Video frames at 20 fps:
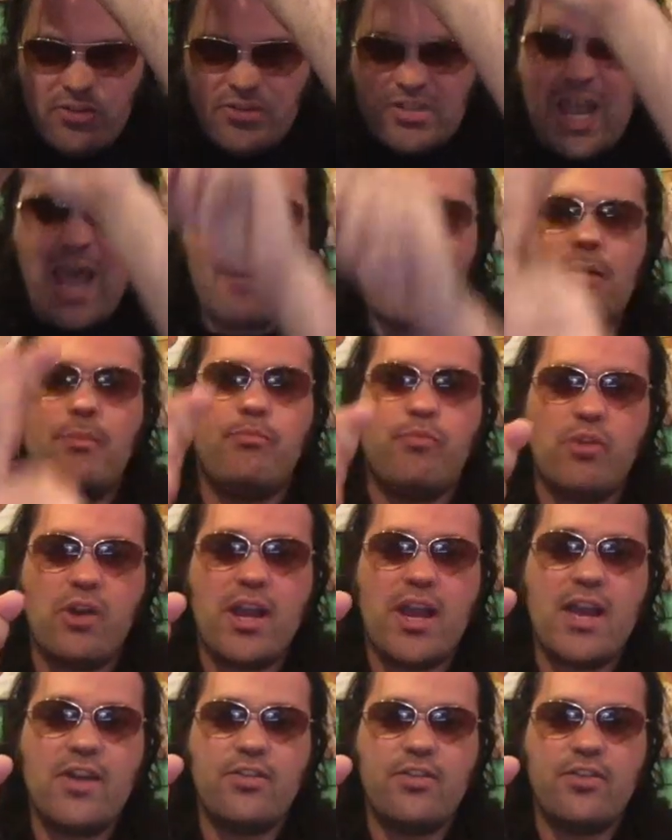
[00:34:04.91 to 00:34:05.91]
atomic
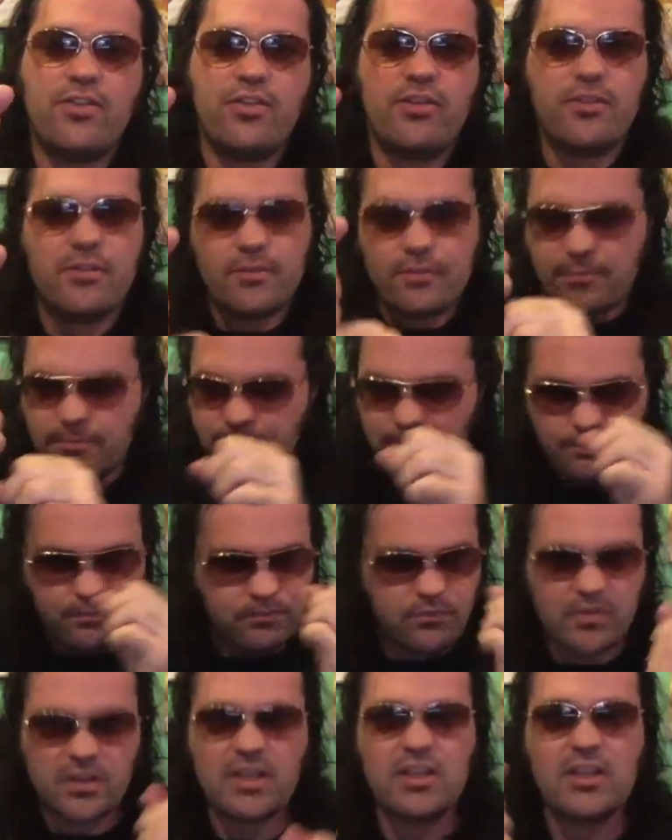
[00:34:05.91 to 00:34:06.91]
breath.
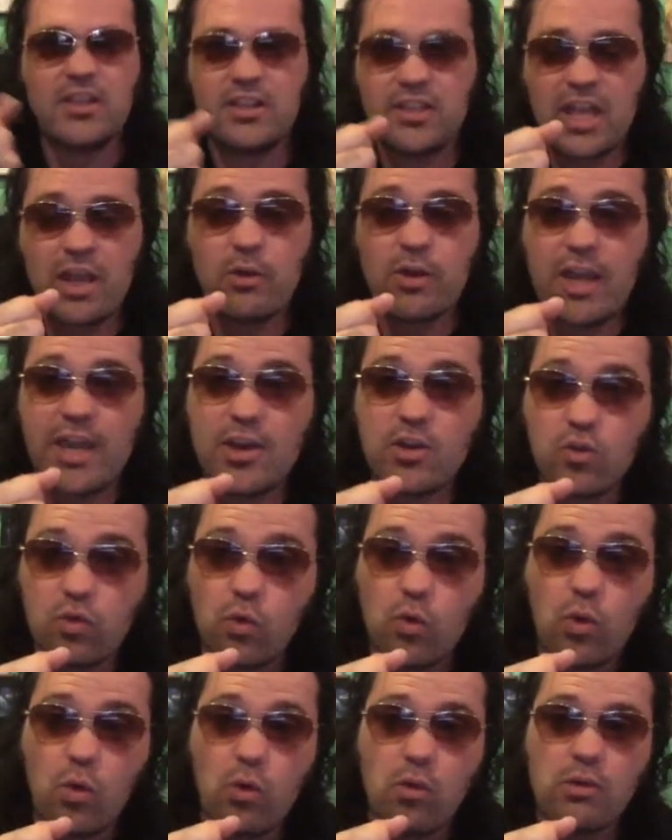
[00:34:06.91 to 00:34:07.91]
Okay,
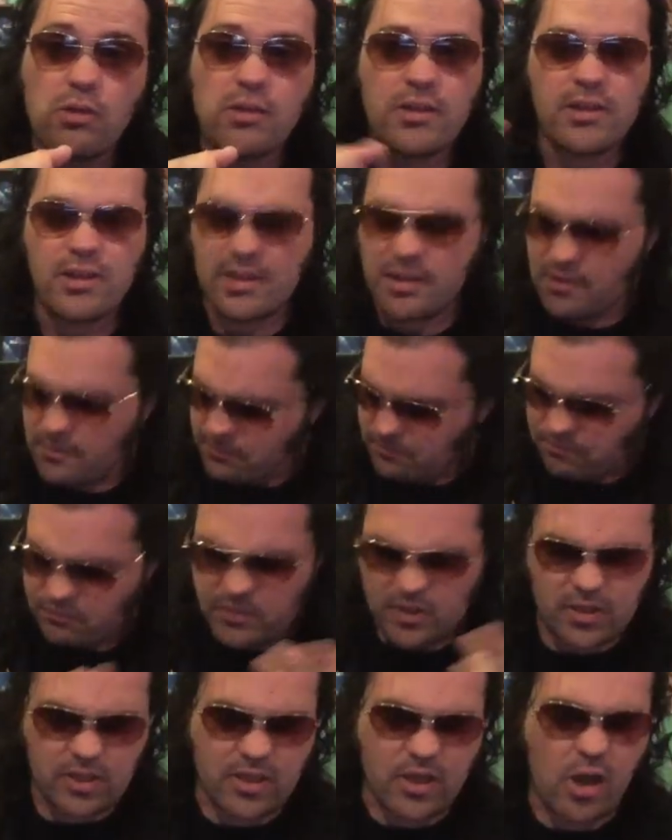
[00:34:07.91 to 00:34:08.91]
cool.
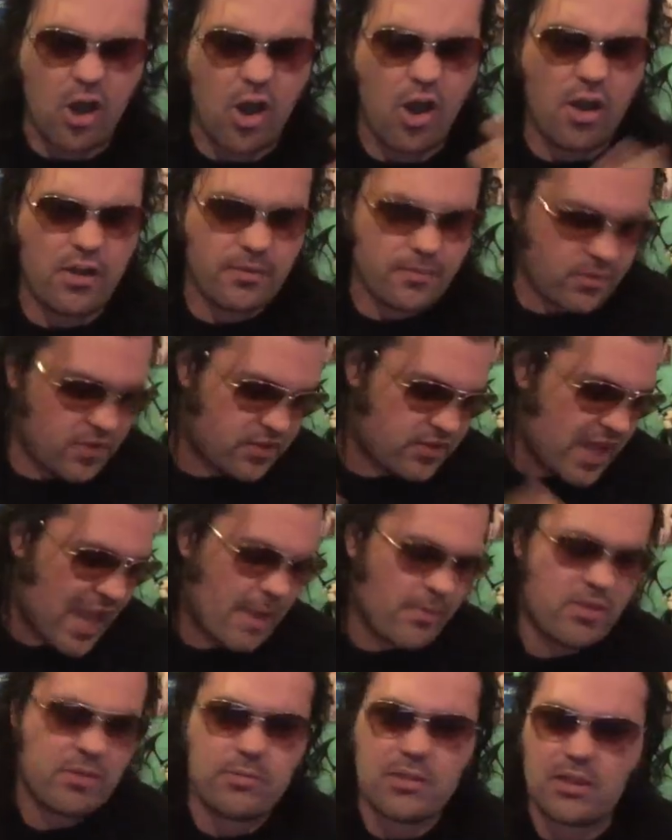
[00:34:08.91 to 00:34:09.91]
Kong
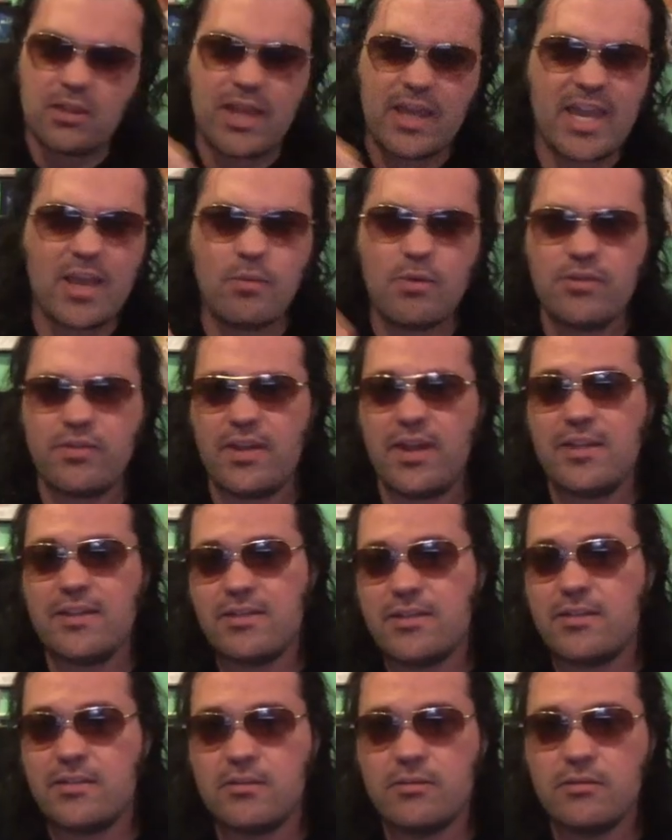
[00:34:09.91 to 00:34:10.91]
stabs in the leg with
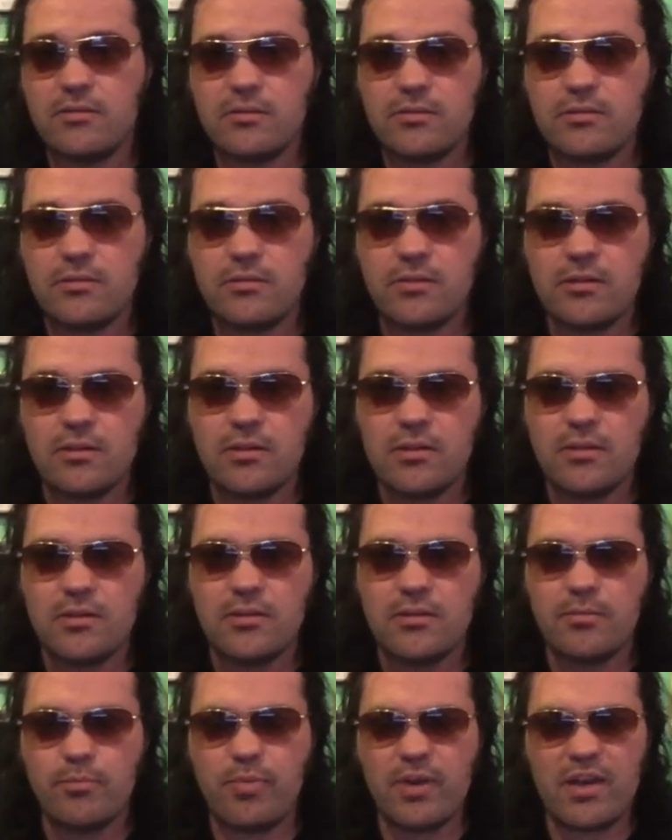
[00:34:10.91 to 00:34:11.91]
it.
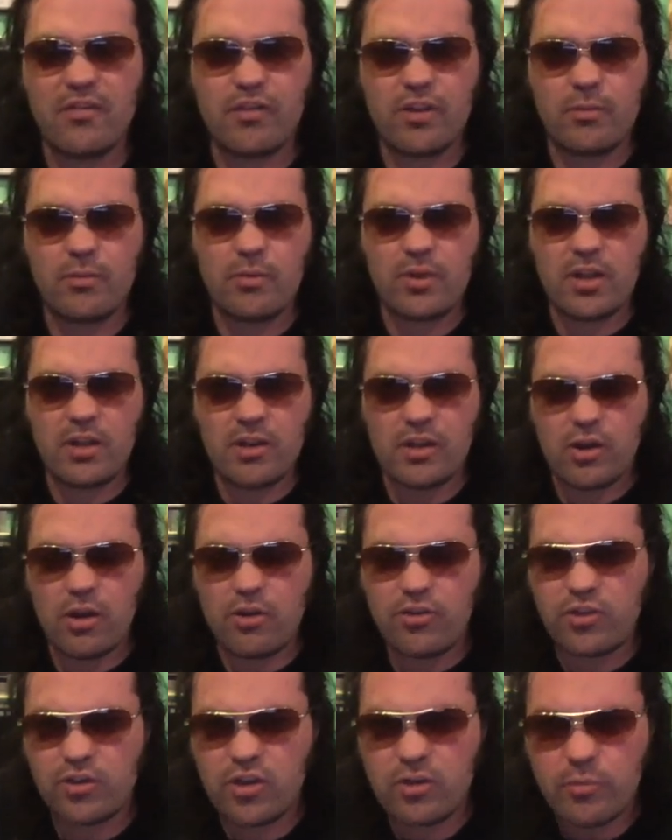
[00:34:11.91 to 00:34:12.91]
But for the
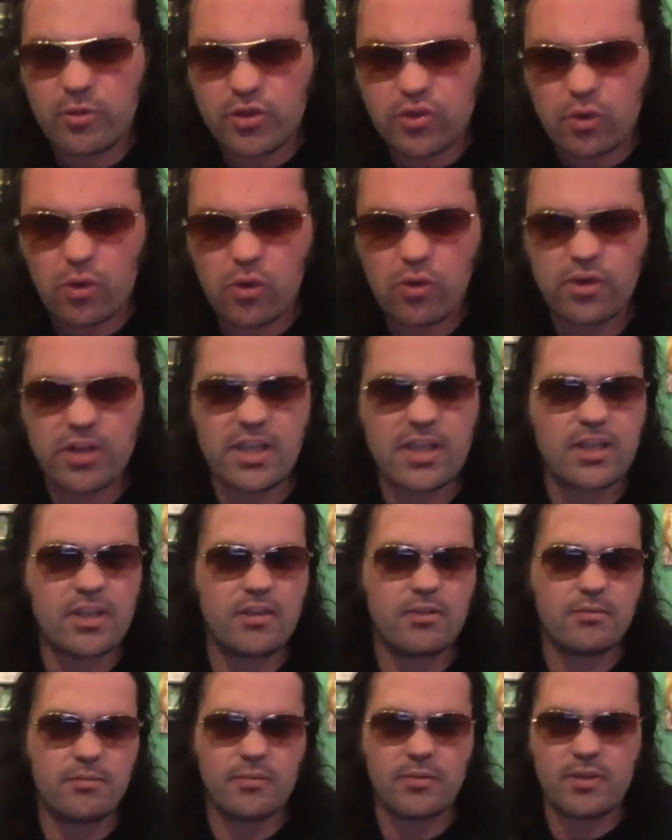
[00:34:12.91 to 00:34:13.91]
also good majority,
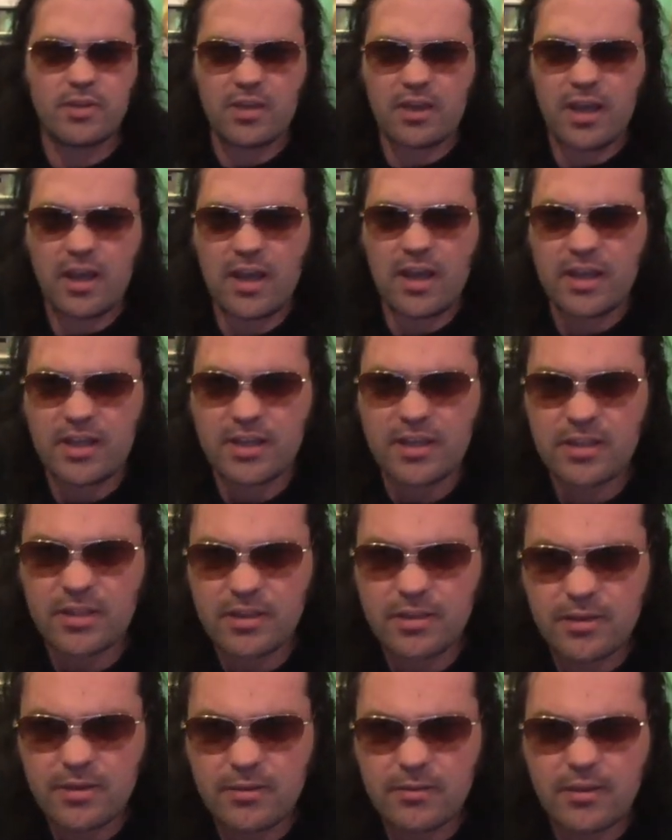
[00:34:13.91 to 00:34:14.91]
Godzilla
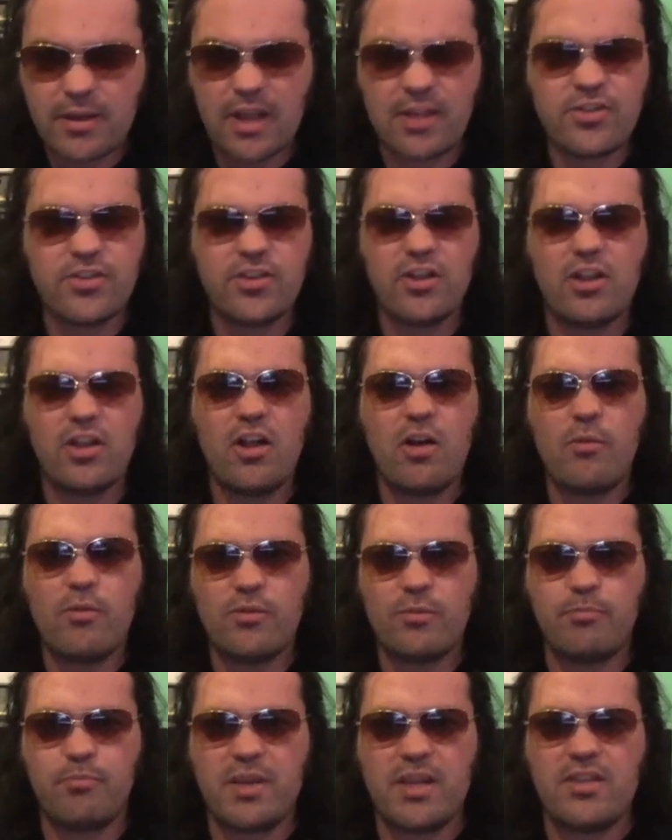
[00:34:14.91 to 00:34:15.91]

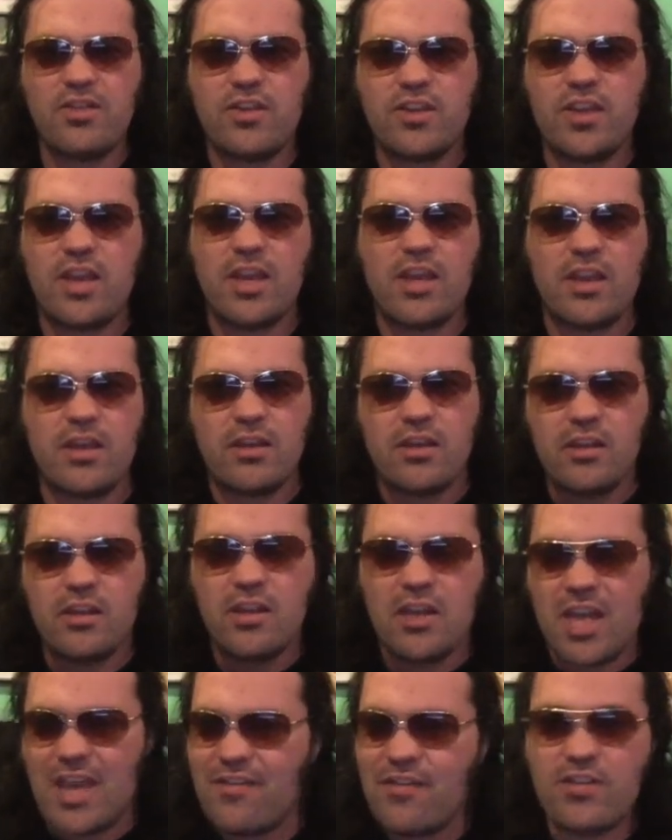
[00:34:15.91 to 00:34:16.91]
almost beats King.
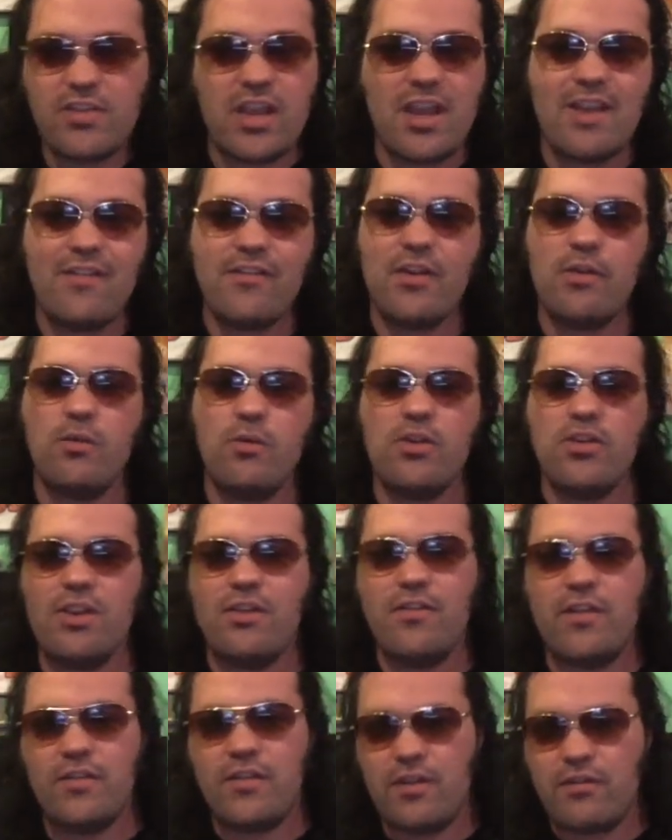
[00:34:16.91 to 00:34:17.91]

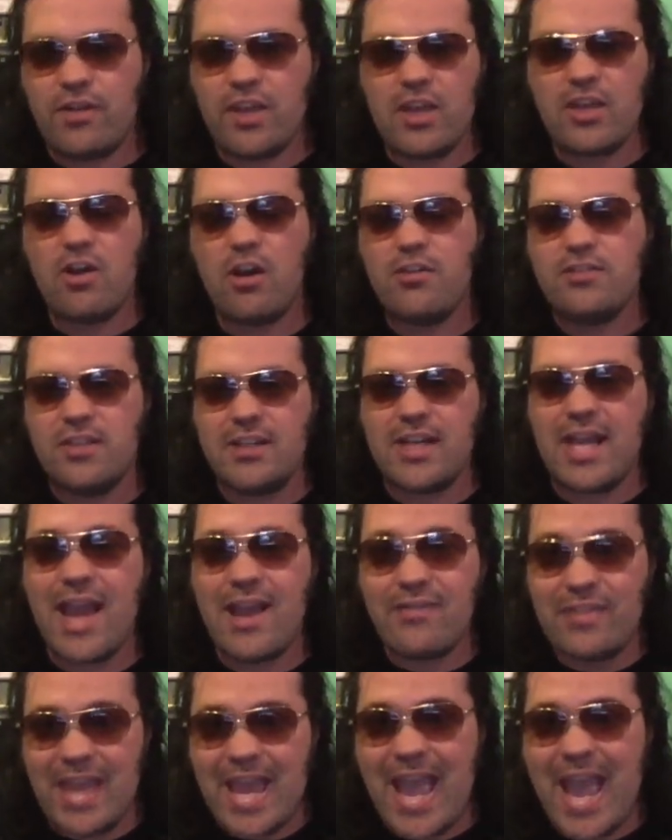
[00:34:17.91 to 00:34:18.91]
If King Kong didn't have
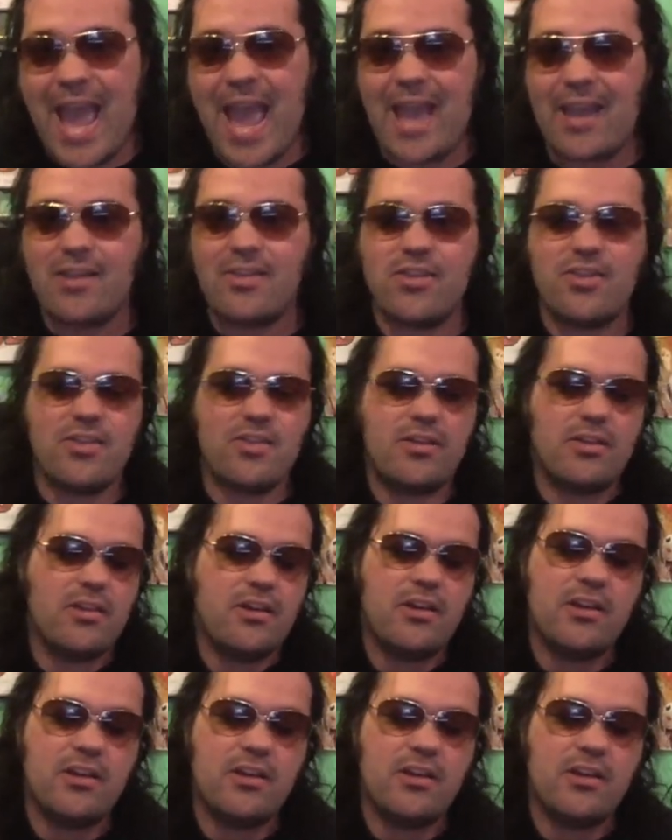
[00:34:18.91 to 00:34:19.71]
the axe,